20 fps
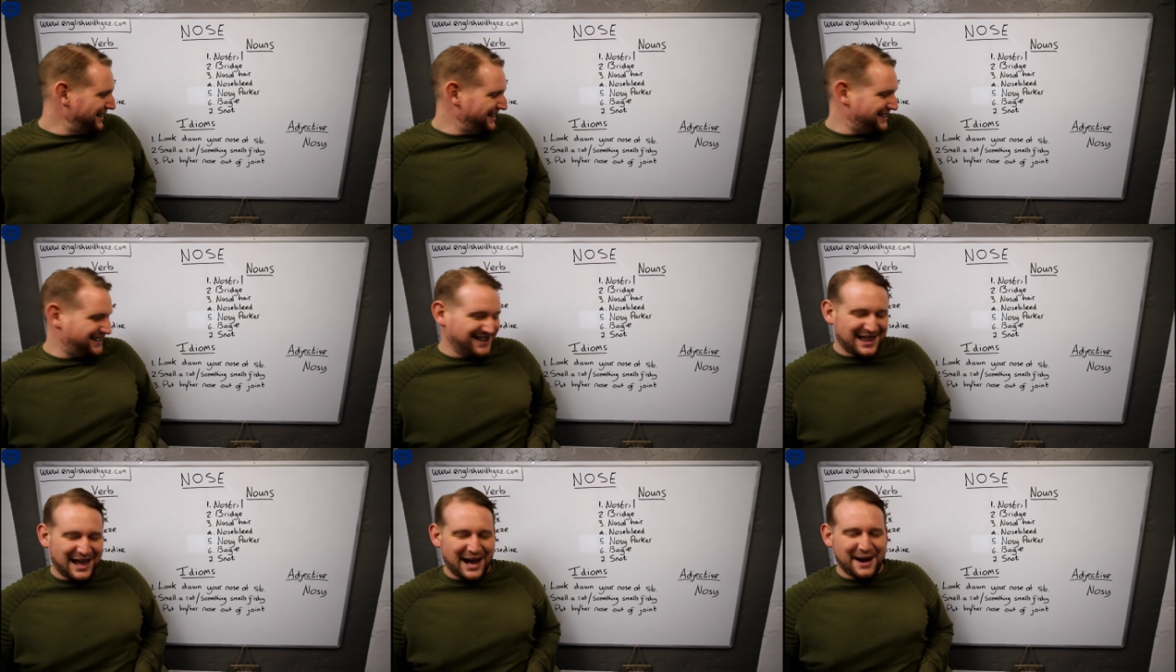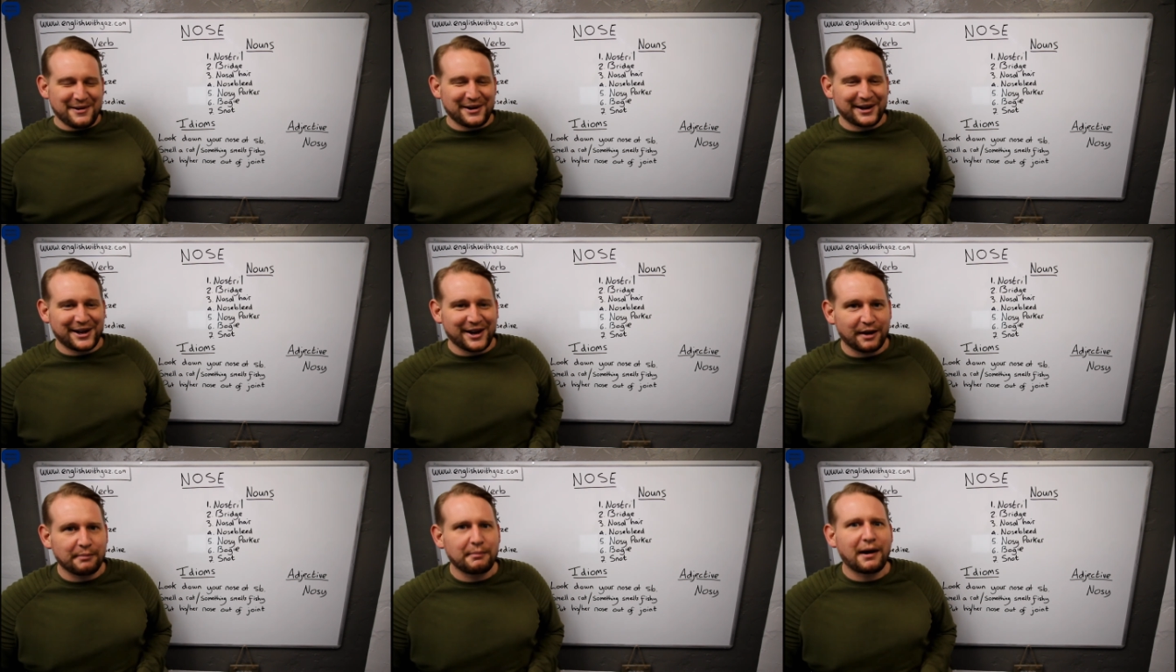so there we
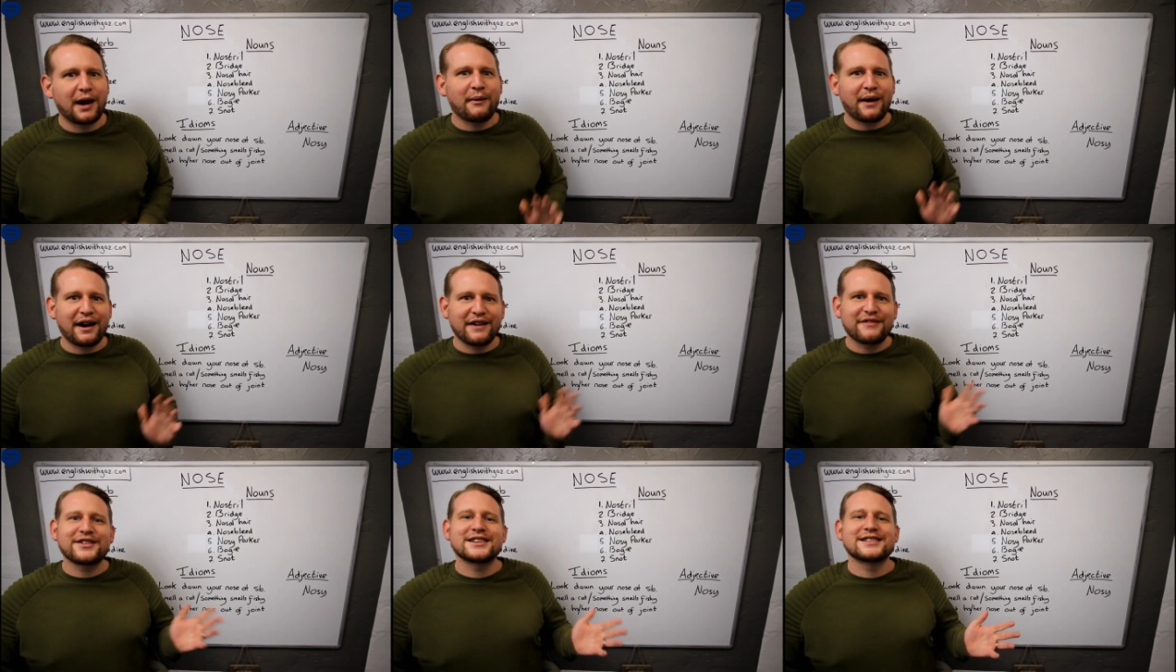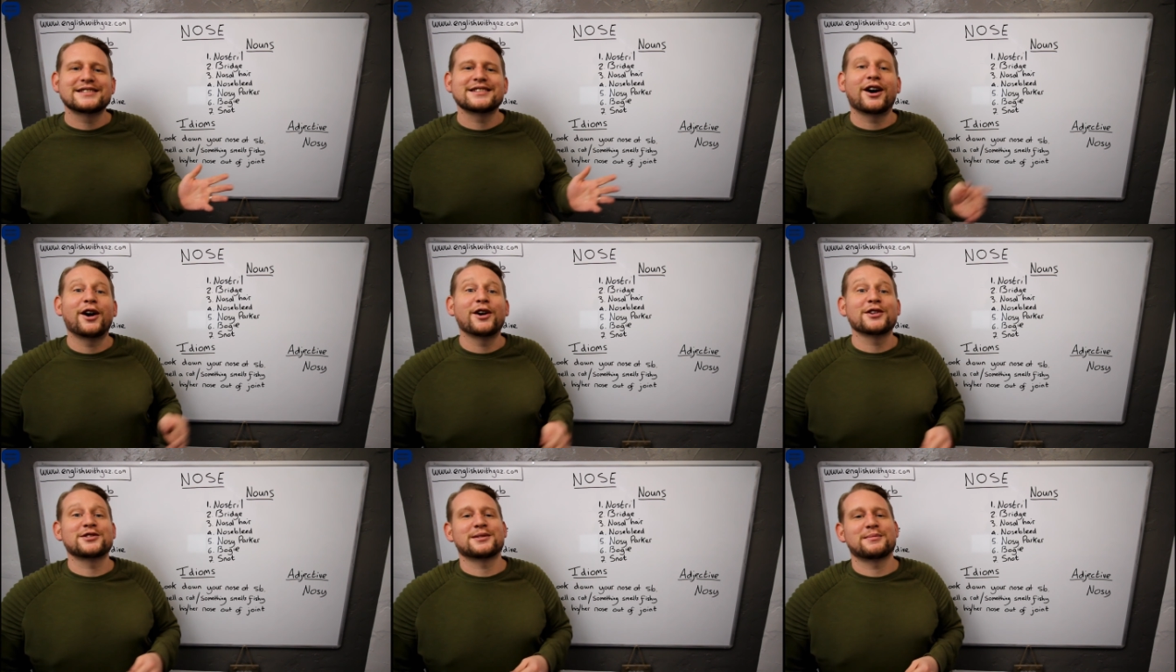go. My wife is
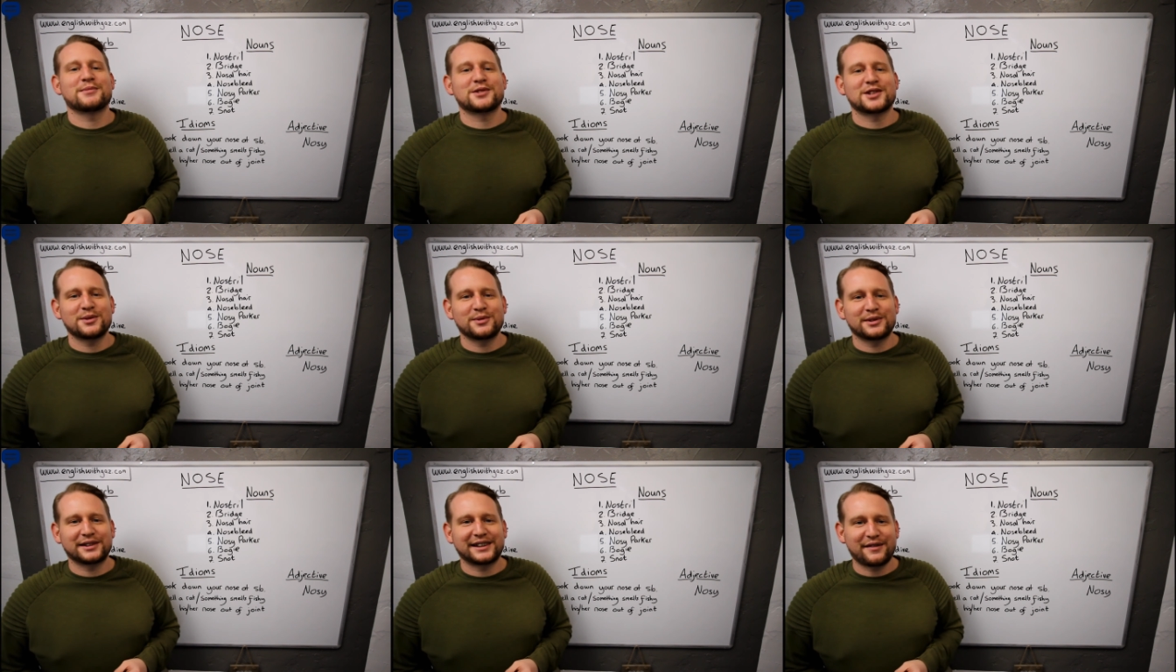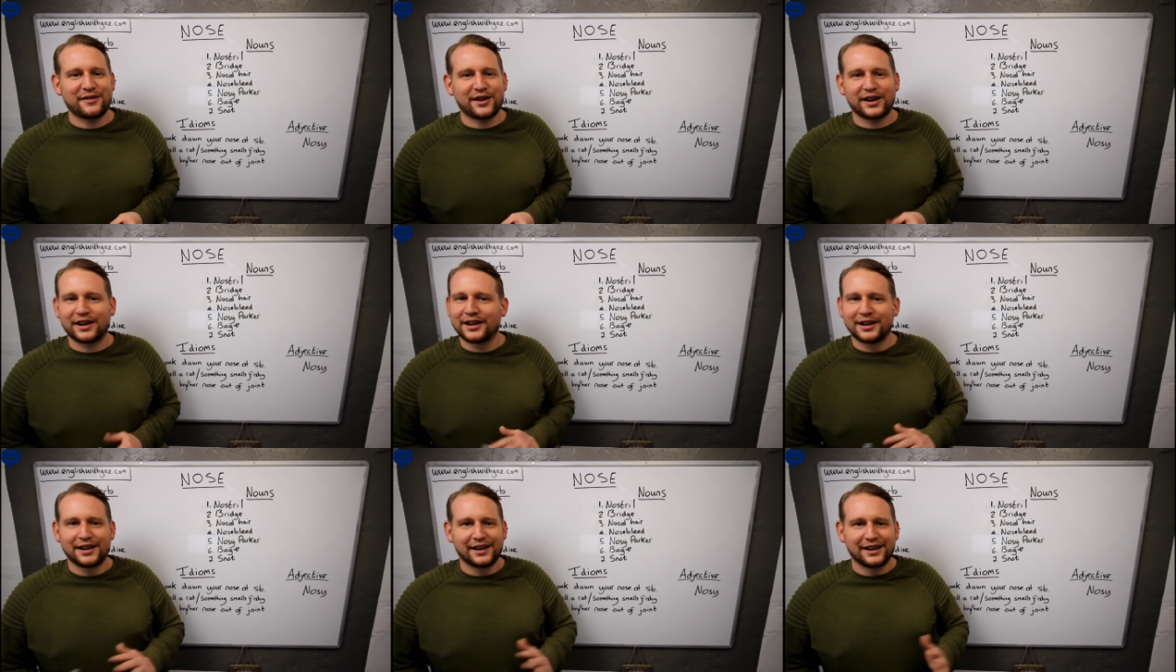awesome. She would never,
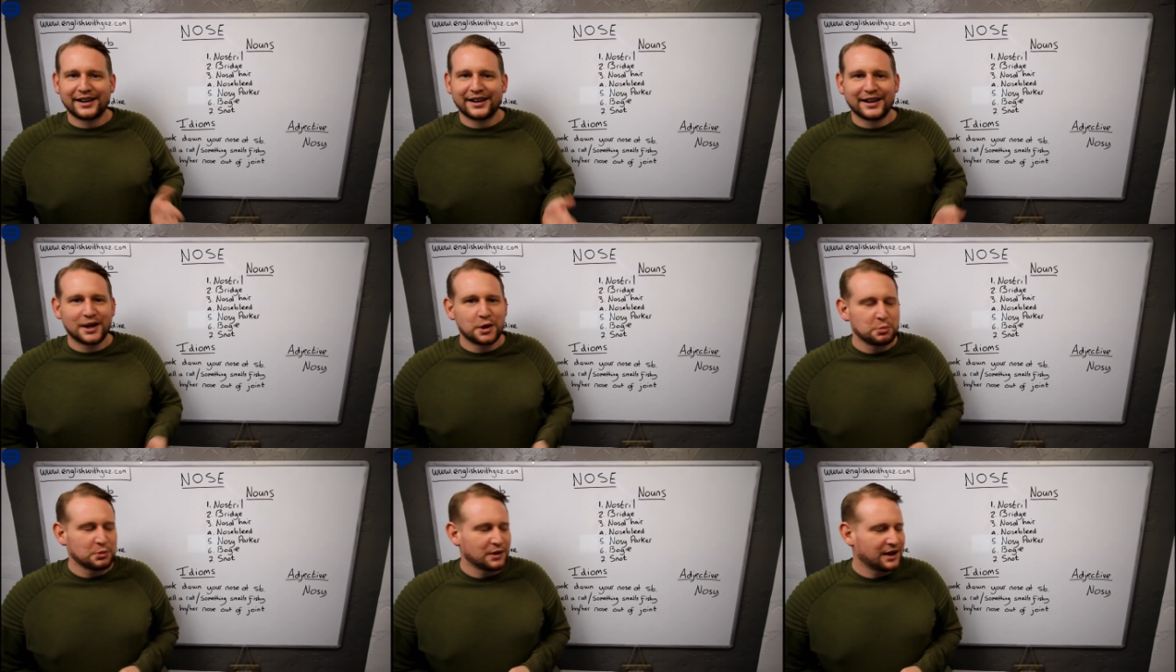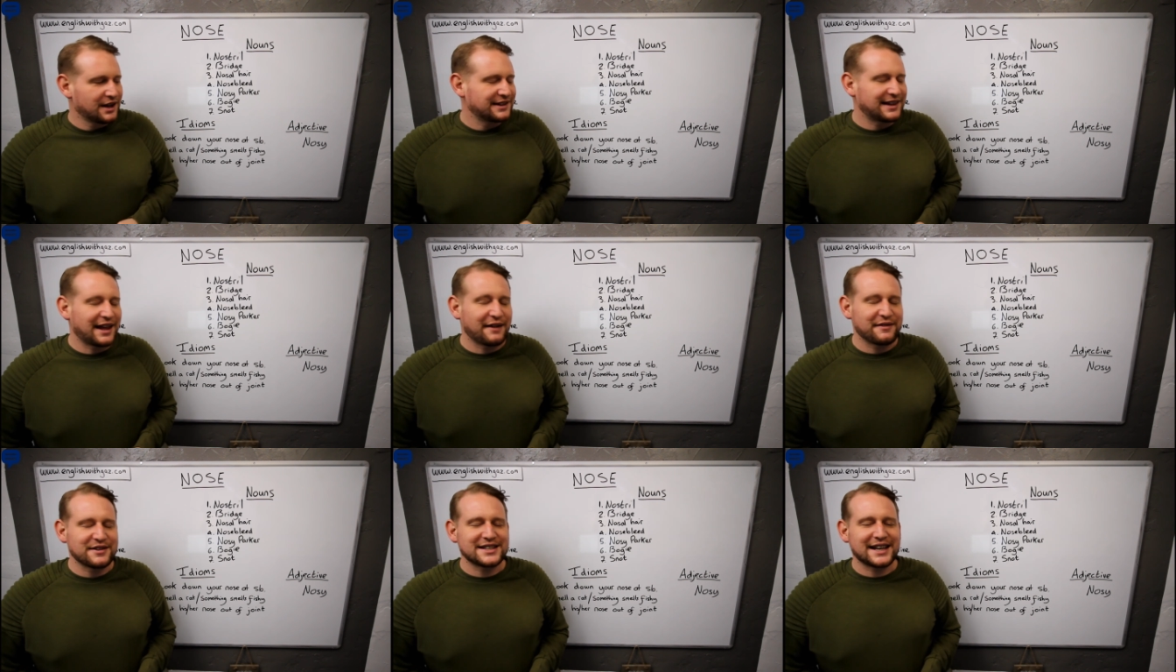
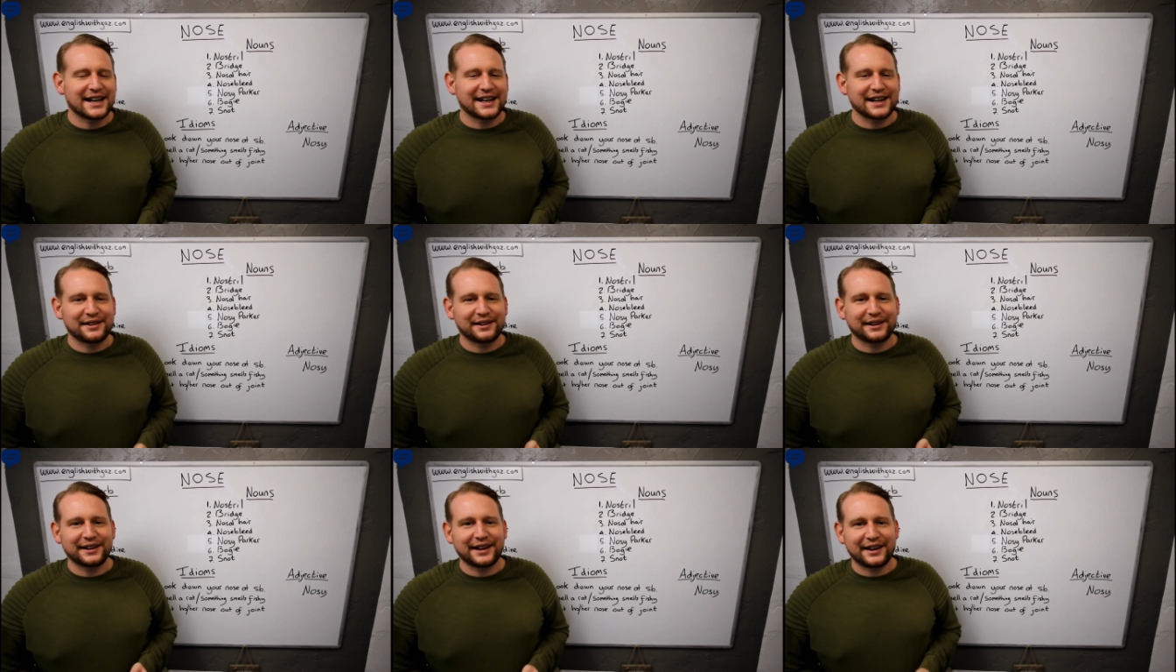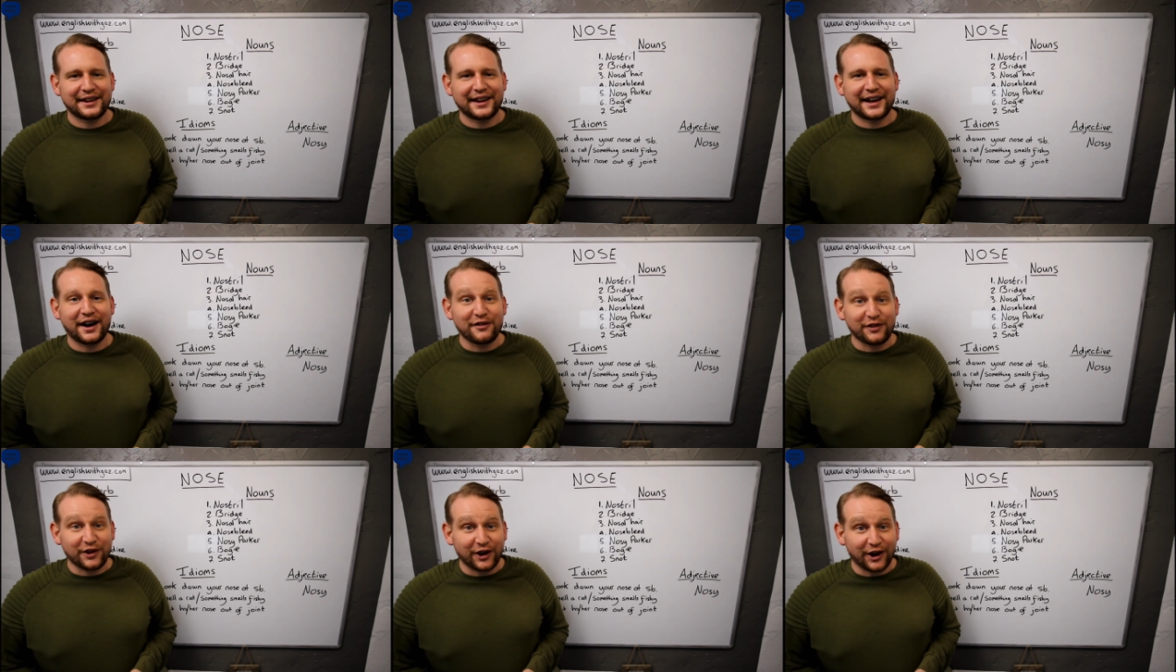never say anything like that,
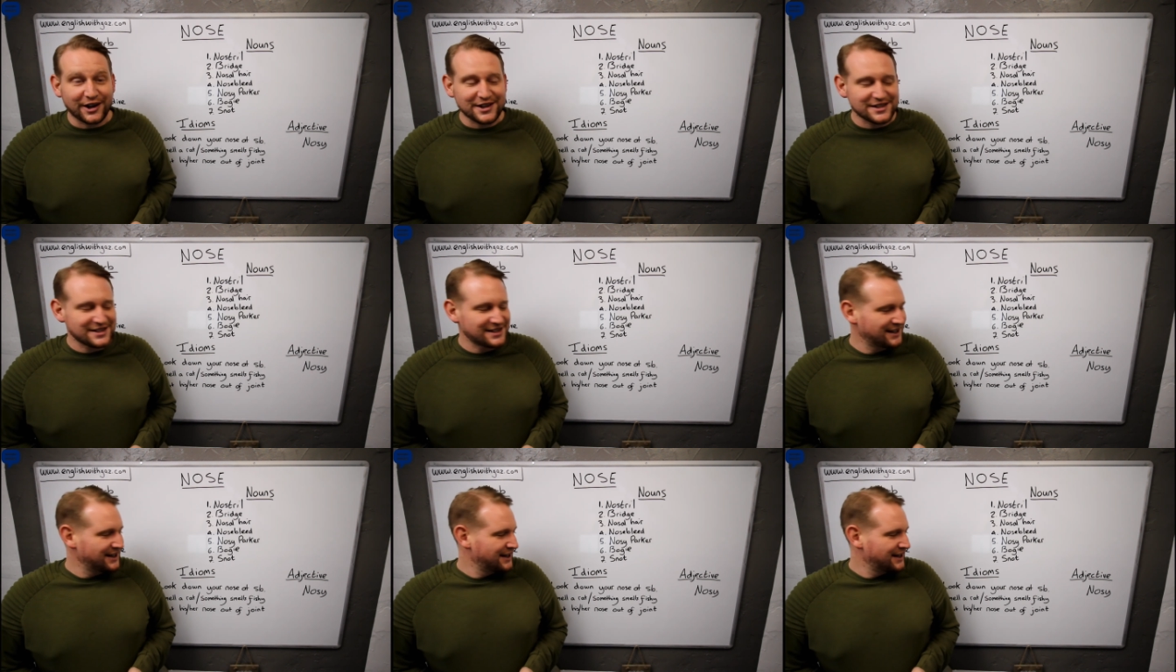of course.